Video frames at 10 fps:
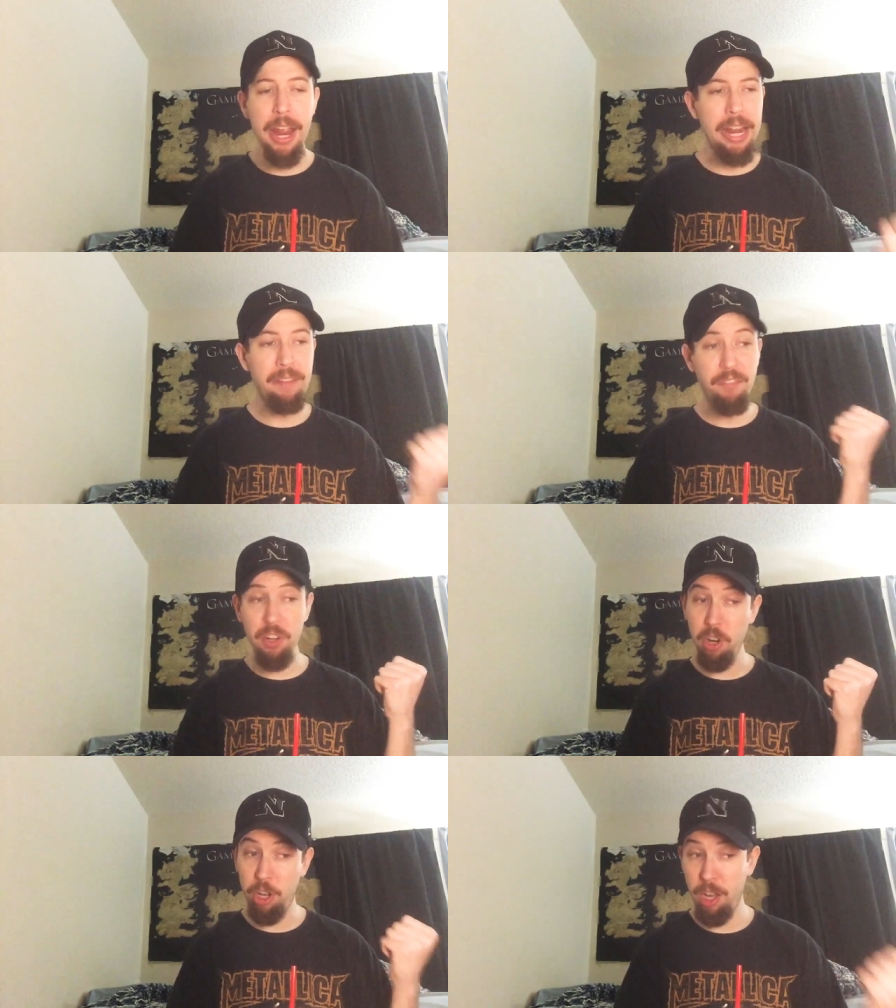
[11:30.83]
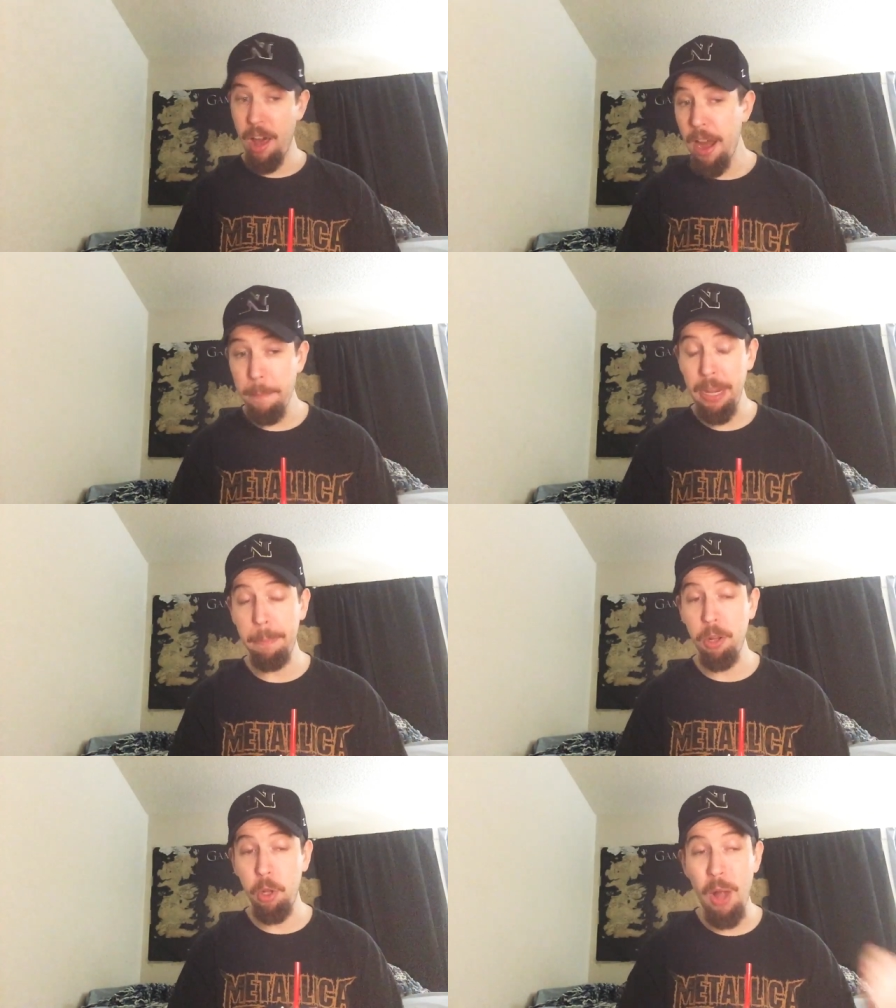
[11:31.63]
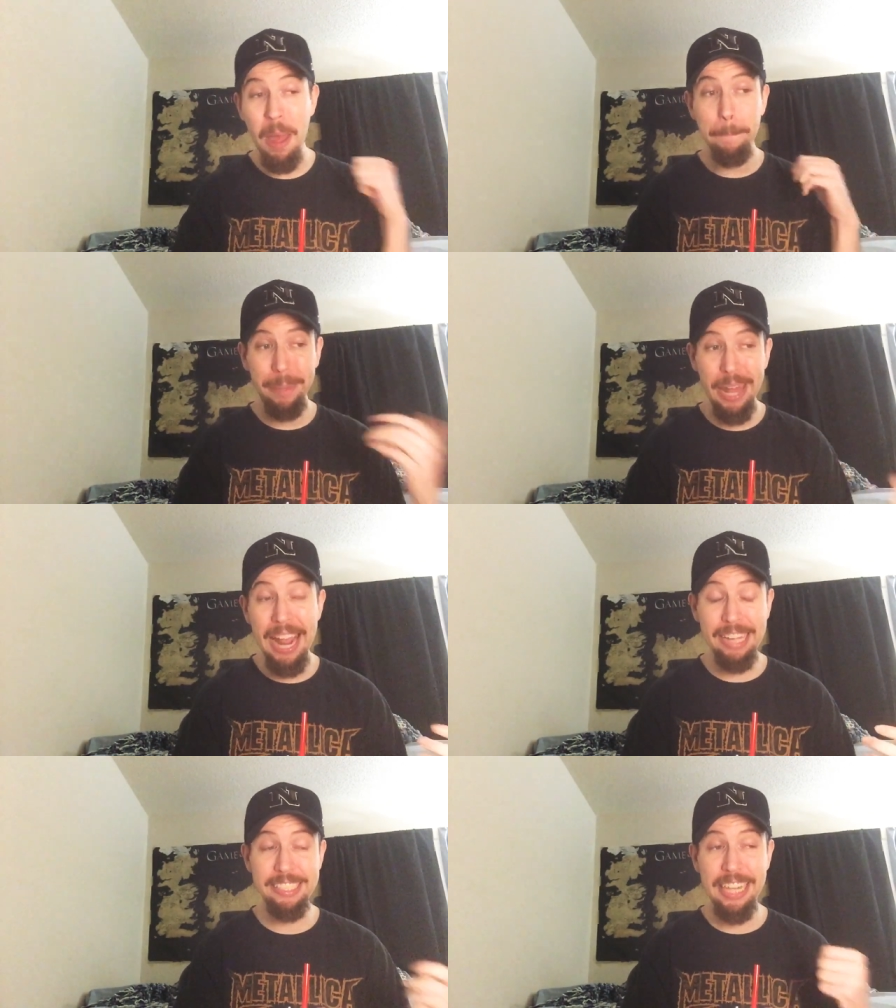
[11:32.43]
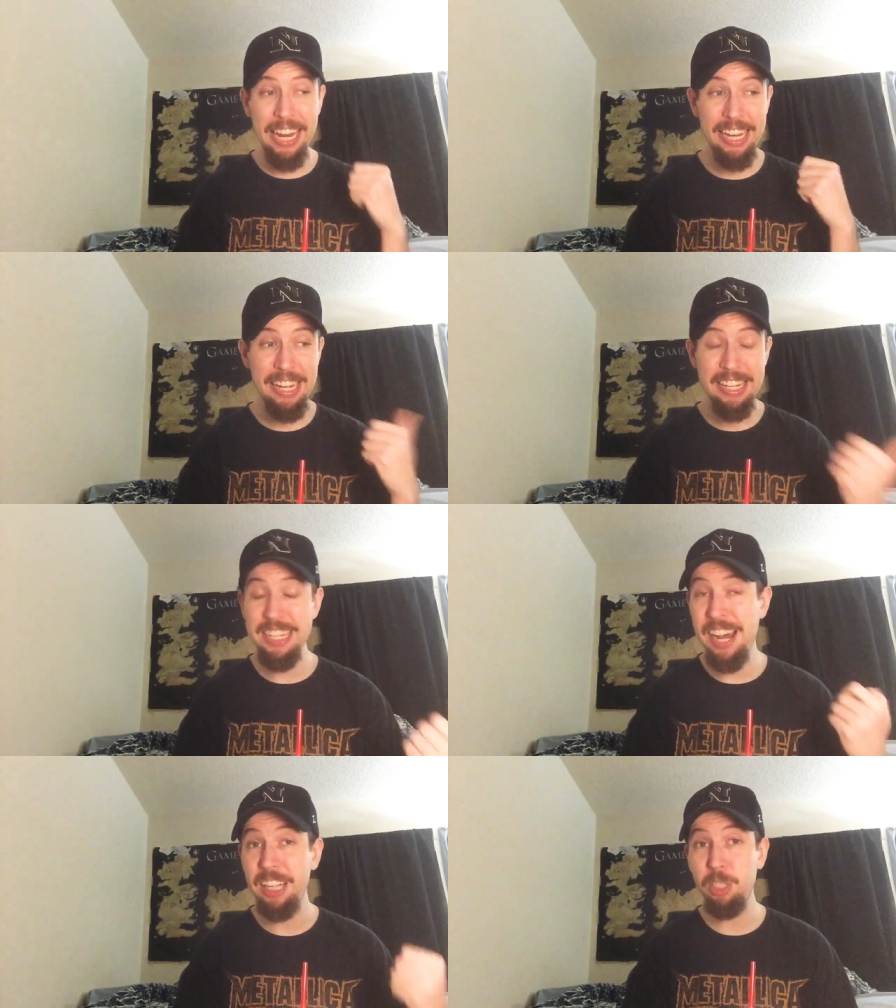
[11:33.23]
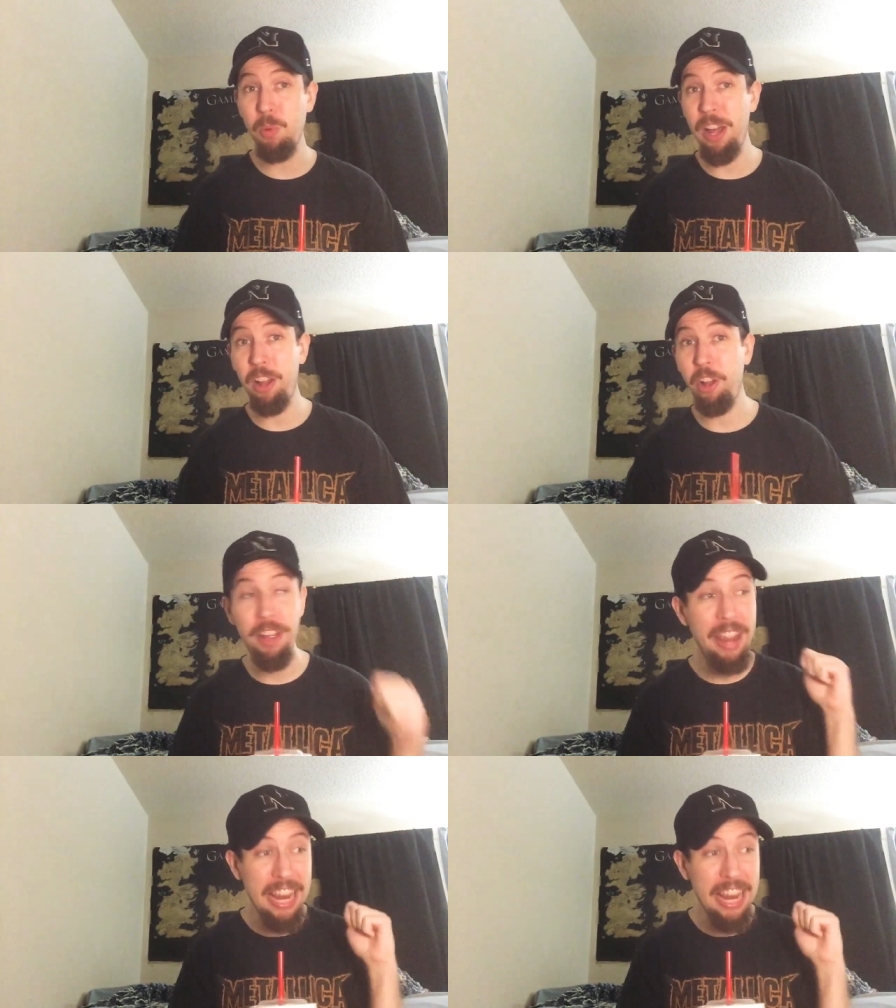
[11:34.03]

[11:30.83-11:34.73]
And for a lot of people, black skin talks well